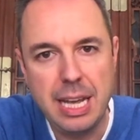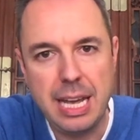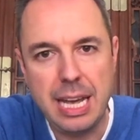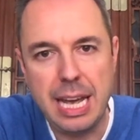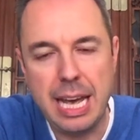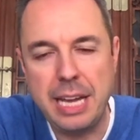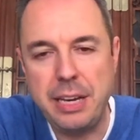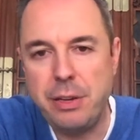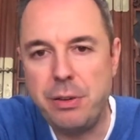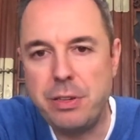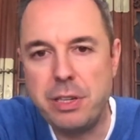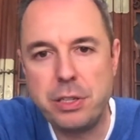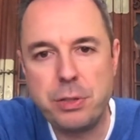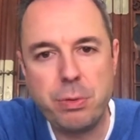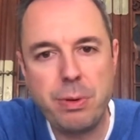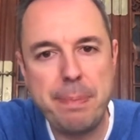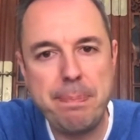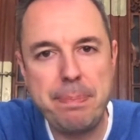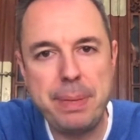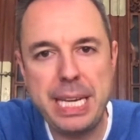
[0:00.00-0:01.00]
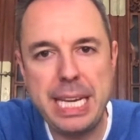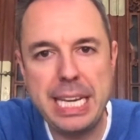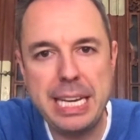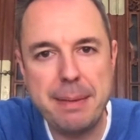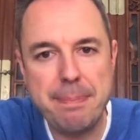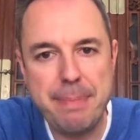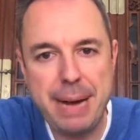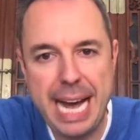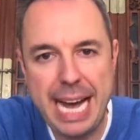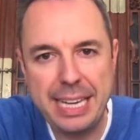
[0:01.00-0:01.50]
And you just repeat
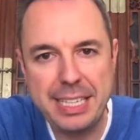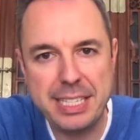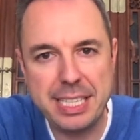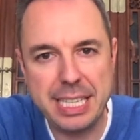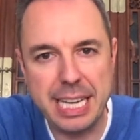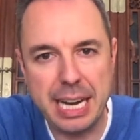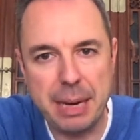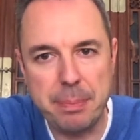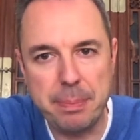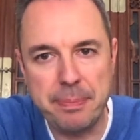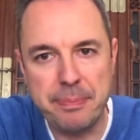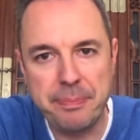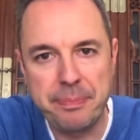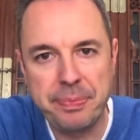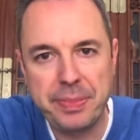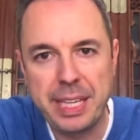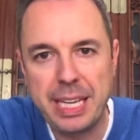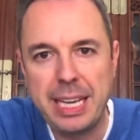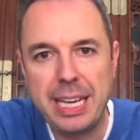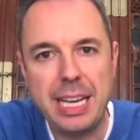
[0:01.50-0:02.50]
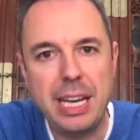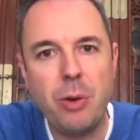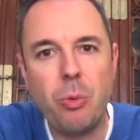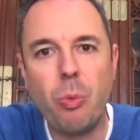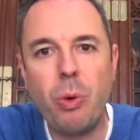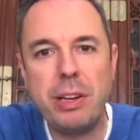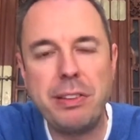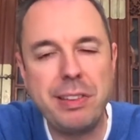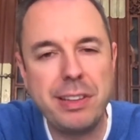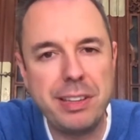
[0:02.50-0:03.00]
it back to them. It
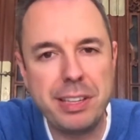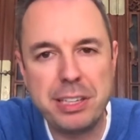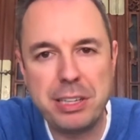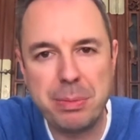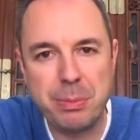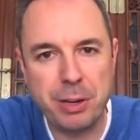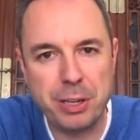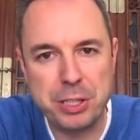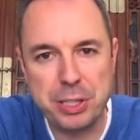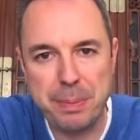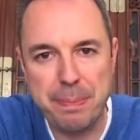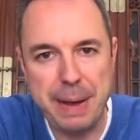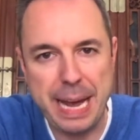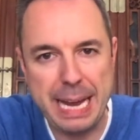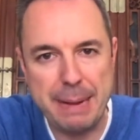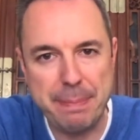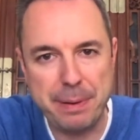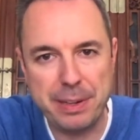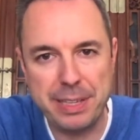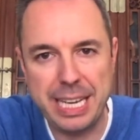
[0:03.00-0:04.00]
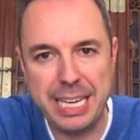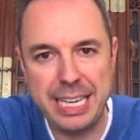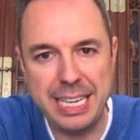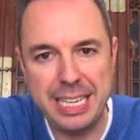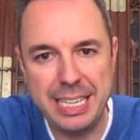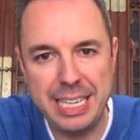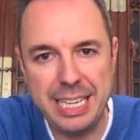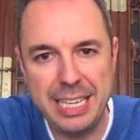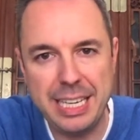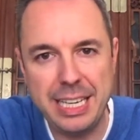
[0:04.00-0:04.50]
wasn't the commercial paper that he
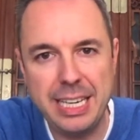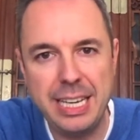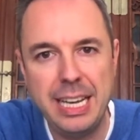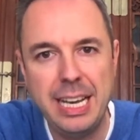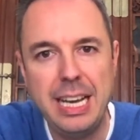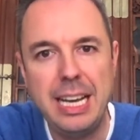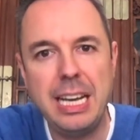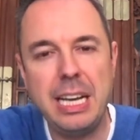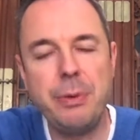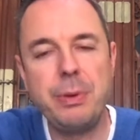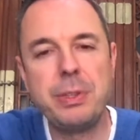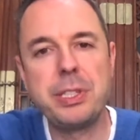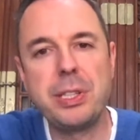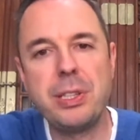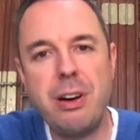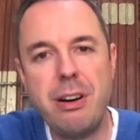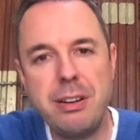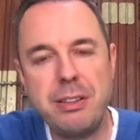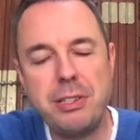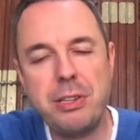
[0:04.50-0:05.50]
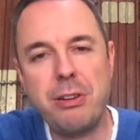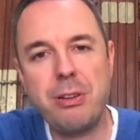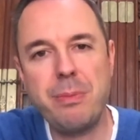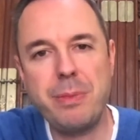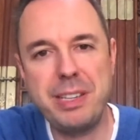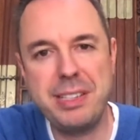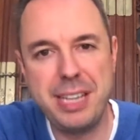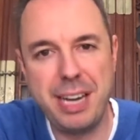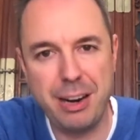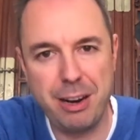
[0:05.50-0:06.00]
needed, it was long-term
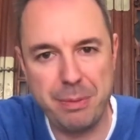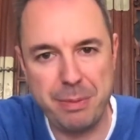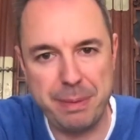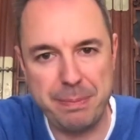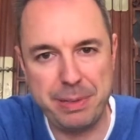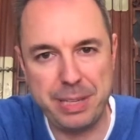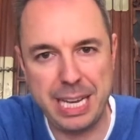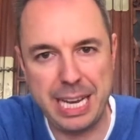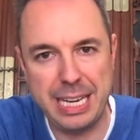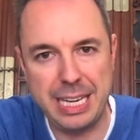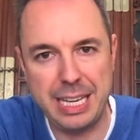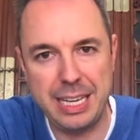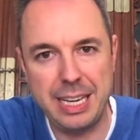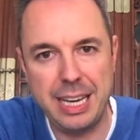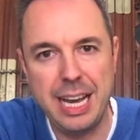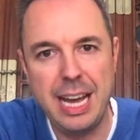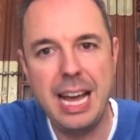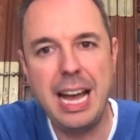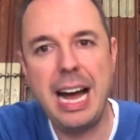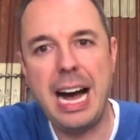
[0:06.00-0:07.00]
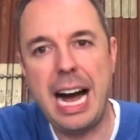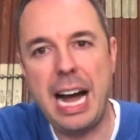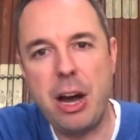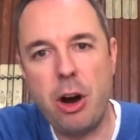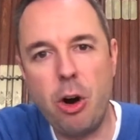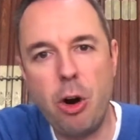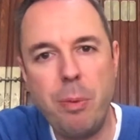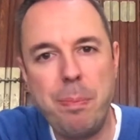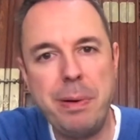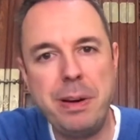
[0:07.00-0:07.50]
retirement planning. I
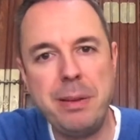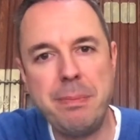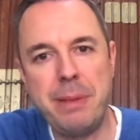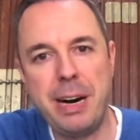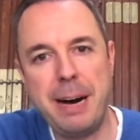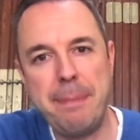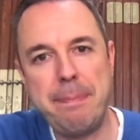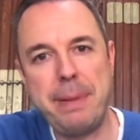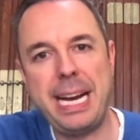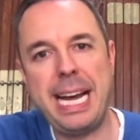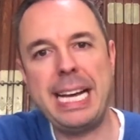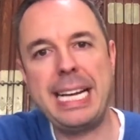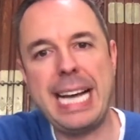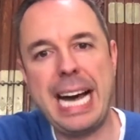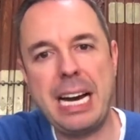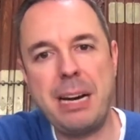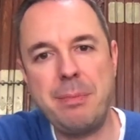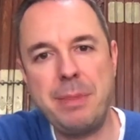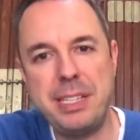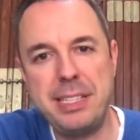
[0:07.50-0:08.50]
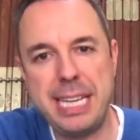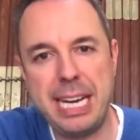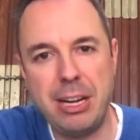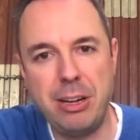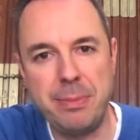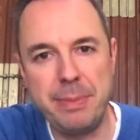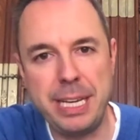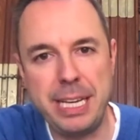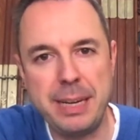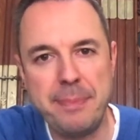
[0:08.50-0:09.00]
opened him up and I got him to tell
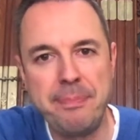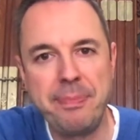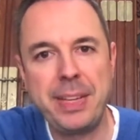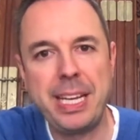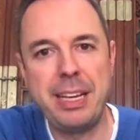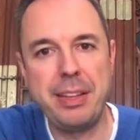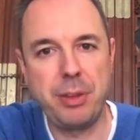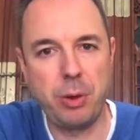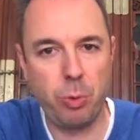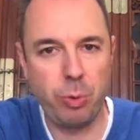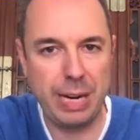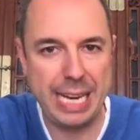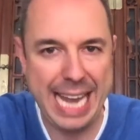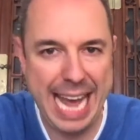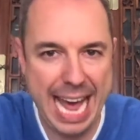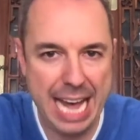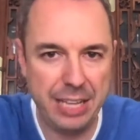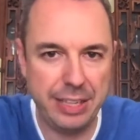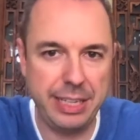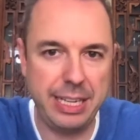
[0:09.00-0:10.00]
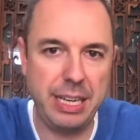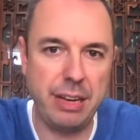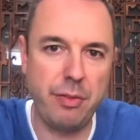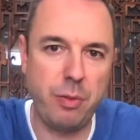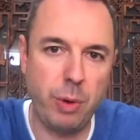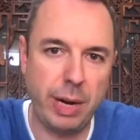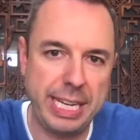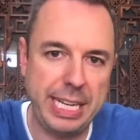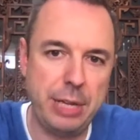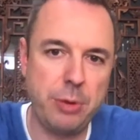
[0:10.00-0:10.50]
me the reality of
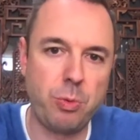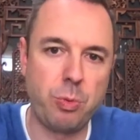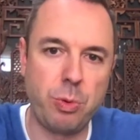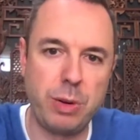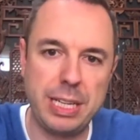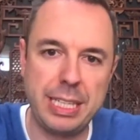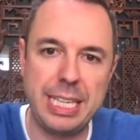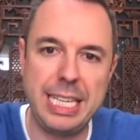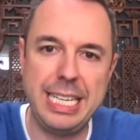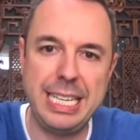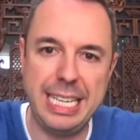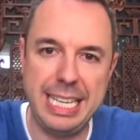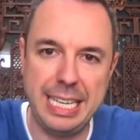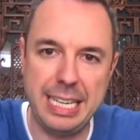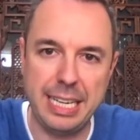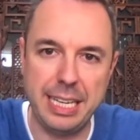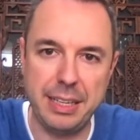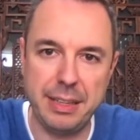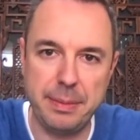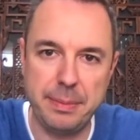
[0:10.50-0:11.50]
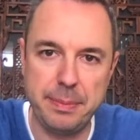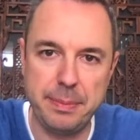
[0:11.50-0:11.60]
what he really needed.